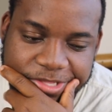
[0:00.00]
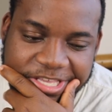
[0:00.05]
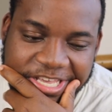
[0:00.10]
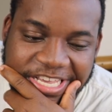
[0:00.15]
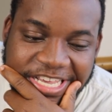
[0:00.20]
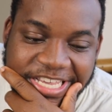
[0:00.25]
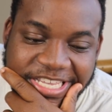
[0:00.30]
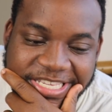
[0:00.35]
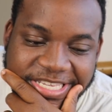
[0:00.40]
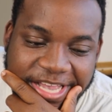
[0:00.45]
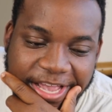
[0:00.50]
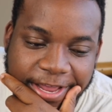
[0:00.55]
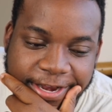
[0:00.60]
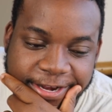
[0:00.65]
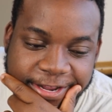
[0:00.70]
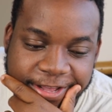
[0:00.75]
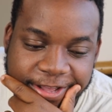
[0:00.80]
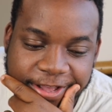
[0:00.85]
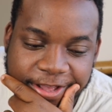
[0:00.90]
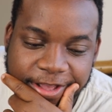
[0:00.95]
he
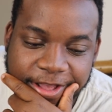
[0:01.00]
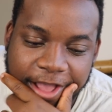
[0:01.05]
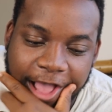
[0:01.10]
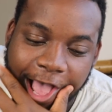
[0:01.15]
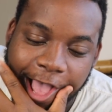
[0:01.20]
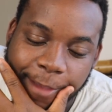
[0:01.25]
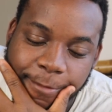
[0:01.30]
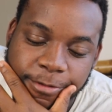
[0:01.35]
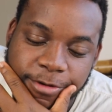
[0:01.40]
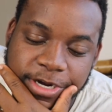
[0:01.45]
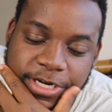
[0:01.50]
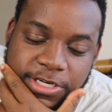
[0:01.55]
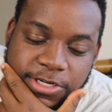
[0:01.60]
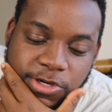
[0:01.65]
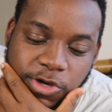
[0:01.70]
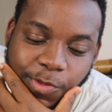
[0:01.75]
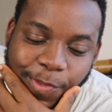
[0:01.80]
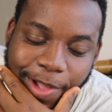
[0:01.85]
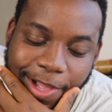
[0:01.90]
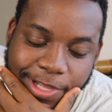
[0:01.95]
said, I'm going to
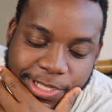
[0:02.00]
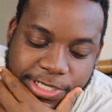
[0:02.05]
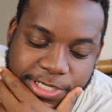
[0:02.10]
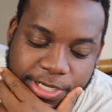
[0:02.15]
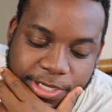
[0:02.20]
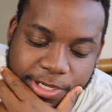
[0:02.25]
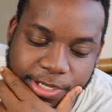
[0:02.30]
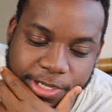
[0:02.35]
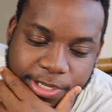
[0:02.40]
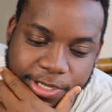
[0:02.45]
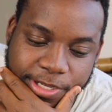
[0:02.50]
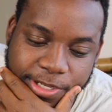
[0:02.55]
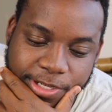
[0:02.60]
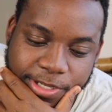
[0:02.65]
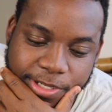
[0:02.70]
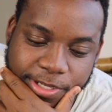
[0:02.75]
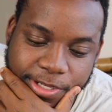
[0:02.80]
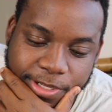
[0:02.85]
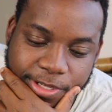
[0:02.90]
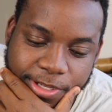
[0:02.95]
go boxing.
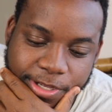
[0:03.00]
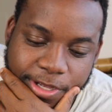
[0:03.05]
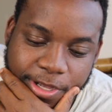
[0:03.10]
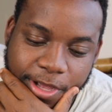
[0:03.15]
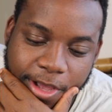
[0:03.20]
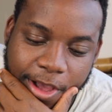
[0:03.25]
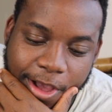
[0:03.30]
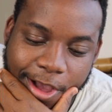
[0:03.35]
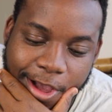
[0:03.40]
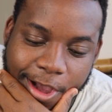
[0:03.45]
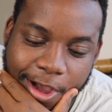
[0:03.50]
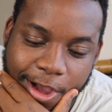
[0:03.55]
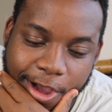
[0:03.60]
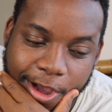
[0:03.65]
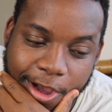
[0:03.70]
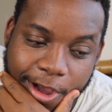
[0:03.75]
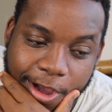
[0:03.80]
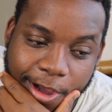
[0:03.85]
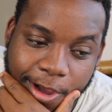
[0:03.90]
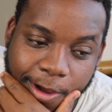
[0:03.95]

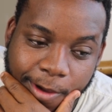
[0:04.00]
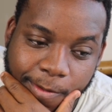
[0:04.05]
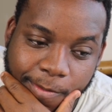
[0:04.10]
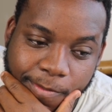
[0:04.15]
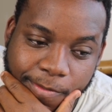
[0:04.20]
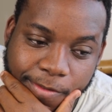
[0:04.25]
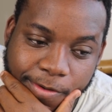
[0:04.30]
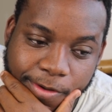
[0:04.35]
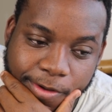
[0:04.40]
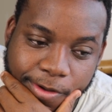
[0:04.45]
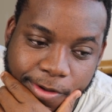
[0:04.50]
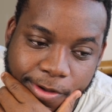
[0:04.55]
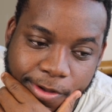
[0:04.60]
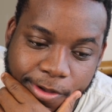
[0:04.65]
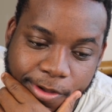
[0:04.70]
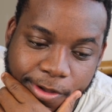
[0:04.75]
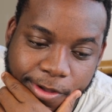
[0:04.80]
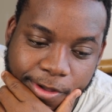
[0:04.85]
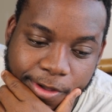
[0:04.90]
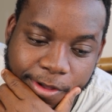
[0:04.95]
Um,
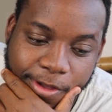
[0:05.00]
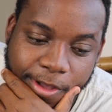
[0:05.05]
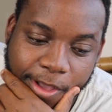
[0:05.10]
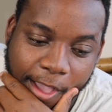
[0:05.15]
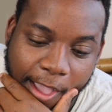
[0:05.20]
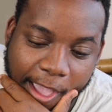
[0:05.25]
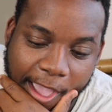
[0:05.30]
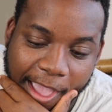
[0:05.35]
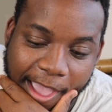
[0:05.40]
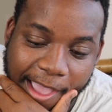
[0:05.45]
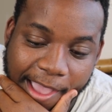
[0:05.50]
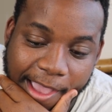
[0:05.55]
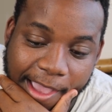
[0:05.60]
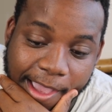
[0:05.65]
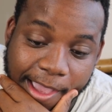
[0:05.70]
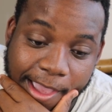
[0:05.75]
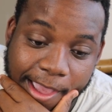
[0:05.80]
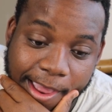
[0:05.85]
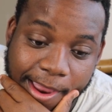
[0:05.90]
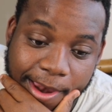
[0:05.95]

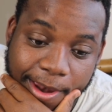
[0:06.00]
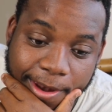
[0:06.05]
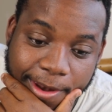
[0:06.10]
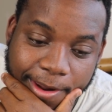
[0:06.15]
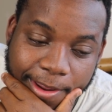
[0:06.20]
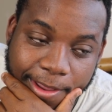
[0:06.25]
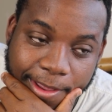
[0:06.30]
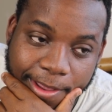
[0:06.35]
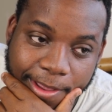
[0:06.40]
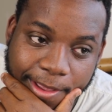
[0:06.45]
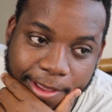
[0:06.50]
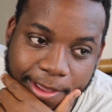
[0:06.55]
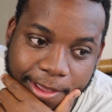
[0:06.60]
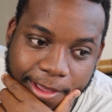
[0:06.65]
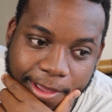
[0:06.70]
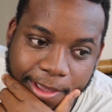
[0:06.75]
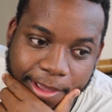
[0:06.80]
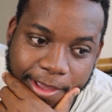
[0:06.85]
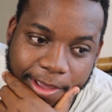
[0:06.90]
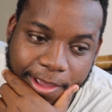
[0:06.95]
and
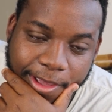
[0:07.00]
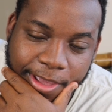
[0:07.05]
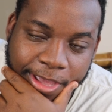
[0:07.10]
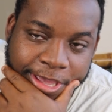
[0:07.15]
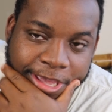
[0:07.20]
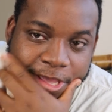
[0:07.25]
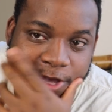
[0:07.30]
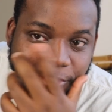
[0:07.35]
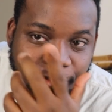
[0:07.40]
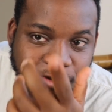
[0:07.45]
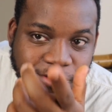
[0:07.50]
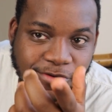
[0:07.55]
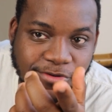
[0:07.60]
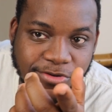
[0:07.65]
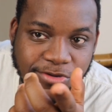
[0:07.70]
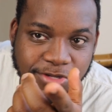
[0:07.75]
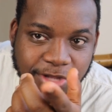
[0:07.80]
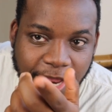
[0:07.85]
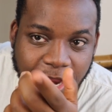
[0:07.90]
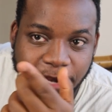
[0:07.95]
he
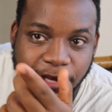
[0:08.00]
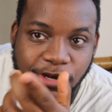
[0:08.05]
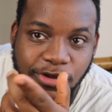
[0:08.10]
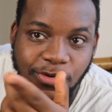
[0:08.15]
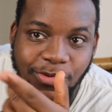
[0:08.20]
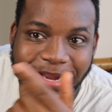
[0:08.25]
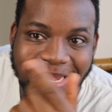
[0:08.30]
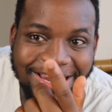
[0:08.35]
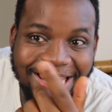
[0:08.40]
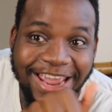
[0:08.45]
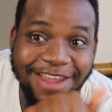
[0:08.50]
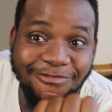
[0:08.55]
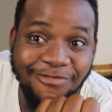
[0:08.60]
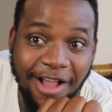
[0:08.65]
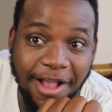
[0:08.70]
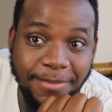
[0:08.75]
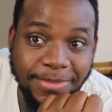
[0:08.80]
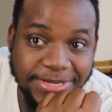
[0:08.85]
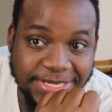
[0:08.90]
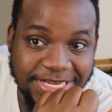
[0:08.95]
goes and do what Nate
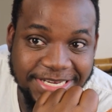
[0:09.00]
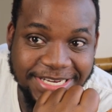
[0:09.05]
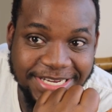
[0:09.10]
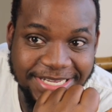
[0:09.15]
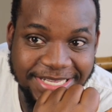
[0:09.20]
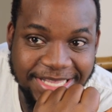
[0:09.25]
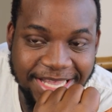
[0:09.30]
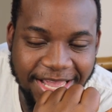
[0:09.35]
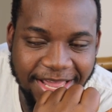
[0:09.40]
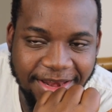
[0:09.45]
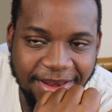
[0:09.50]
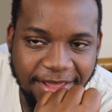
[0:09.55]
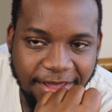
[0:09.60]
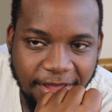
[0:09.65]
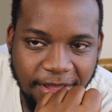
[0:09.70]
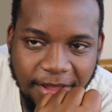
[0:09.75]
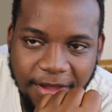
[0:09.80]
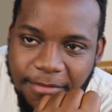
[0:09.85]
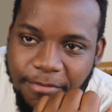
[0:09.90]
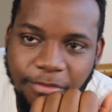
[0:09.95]
Robinson just did,
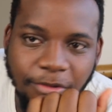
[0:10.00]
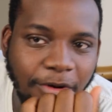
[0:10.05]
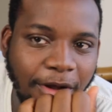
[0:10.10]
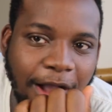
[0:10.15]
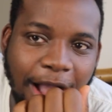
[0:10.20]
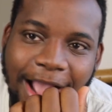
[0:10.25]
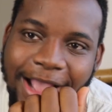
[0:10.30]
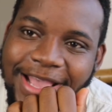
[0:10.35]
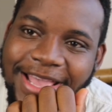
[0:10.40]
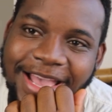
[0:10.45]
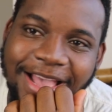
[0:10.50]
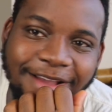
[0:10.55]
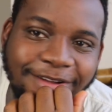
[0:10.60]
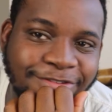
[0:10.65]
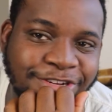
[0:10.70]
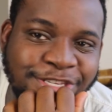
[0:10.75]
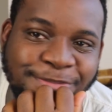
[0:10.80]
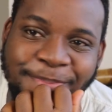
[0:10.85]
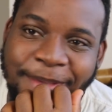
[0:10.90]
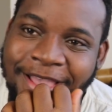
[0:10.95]
bro, I gotta
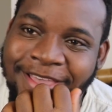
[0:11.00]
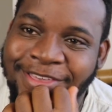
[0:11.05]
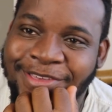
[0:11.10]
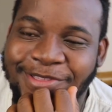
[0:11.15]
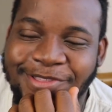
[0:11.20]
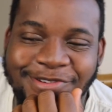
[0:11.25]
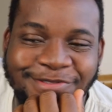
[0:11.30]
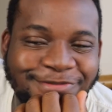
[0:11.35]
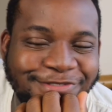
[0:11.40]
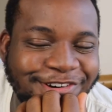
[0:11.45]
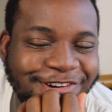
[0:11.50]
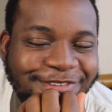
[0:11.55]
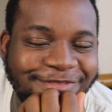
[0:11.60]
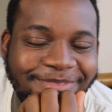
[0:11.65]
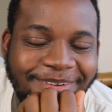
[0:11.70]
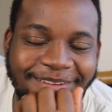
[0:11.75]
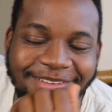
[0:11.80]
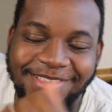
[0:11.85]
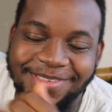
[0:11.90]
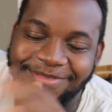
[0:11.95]
respect you no more,
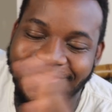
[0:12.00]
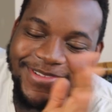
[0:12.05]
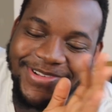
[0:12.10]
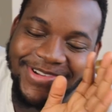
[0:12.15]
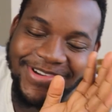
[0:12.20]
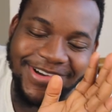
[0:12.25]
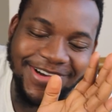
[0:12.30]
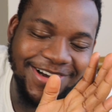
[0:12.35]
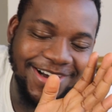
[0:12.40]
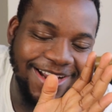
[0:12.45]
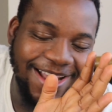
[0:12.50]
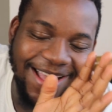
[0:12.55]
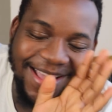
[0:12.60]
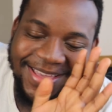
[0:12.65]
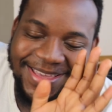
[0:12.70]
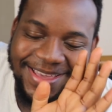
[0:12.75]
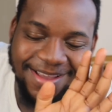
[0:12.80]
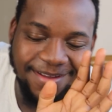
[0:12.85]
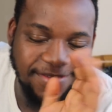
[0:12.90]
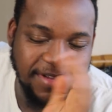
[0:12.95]
bro. I swear to God,
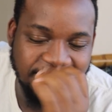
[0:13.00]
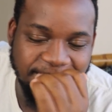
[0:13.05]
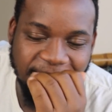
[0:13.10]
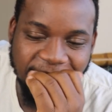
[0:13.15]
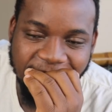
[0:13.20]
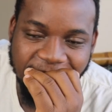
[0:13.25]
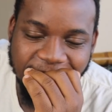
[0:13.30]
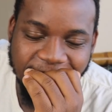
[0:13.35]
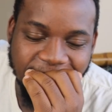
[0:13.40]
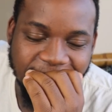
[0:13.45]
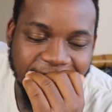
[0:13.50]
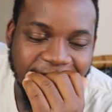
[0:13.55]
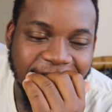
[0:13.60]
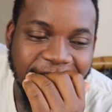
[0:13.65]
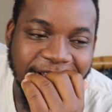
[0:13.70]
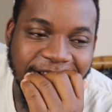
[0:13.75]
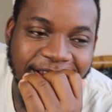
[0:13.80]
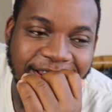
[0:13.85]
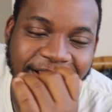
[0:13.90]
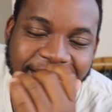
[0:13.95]
I gotta respect you.
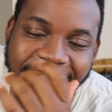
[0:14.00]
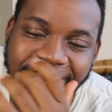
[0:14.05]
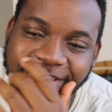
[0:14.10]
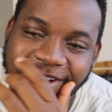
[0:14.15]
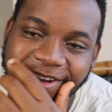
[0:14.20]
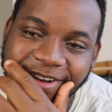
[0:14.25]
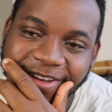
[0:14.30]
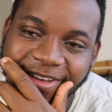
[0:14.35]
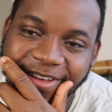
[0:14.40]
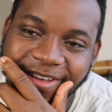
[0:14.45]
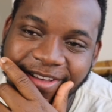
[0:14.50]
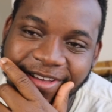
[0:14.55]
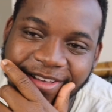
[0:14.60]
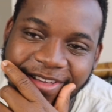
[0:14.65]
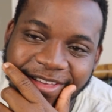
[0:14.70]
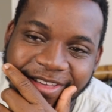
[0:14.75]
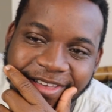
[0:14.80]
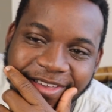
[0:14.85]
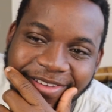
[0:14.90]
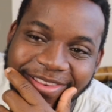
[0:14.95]
Nigga,
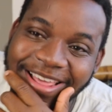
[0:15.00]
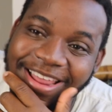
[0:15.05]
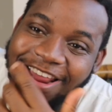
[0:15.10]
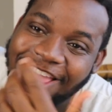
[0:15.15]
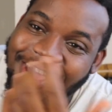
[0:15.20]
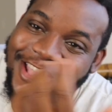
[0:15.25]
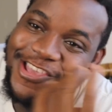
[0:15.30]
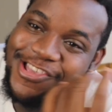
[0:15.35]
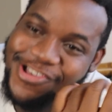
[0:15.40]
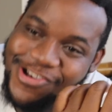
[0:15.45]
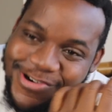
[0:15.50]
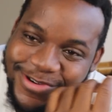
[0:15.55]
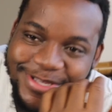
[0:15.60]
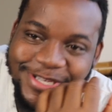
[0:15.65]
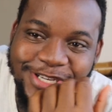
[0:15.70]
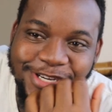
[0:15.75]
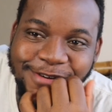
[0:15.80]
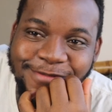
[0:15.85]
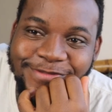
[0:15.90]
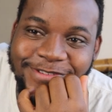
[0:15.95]
you let a
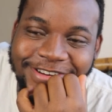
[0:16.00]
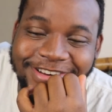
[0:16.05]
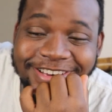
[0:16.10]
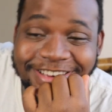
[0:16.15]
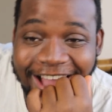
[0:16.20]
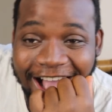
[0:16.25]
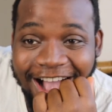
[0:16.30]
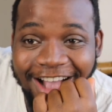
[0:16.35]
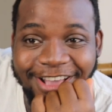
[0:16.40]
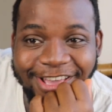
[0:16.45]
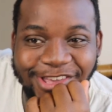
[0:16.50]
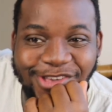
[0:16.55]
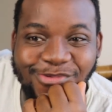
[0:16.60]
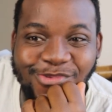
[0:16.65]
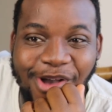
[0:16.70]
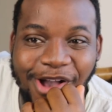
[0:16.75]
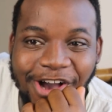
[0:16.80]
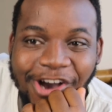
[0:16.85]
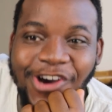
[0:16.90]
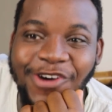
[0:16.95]
YouTuber knock
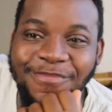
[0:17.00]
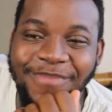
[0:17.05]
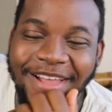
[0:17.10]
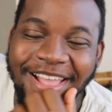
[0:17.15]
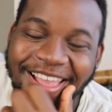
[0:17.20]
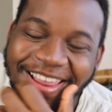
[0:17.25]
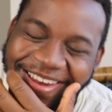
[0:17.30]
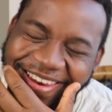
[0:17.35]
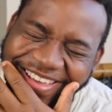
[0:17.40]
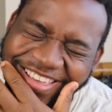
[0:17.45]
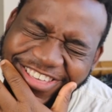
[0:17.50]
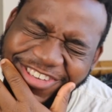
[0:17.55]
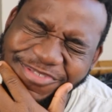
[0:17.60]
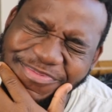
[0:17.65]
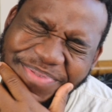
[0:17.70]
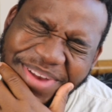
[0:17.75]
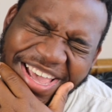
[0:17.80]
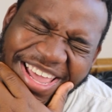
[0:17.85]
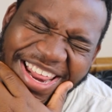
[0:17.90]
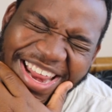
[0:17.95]
you out. Nigga,
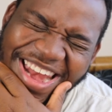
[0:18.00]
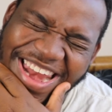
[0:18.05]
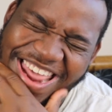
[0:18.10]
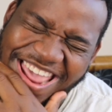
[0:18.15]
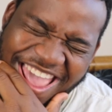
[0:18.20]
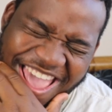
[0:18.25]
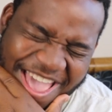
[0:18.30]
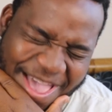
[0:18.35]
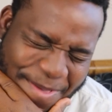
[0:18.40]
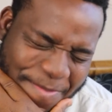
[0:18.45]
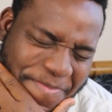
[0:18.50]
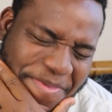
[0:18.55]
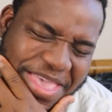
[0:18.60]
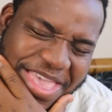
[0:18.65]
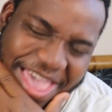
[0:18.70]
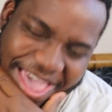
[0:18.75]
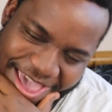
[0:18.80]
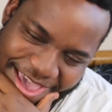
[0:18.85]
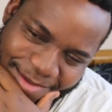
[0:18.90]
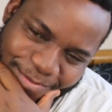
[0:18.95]
you played in the
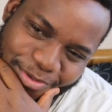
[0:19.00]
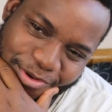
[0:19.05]
NBA,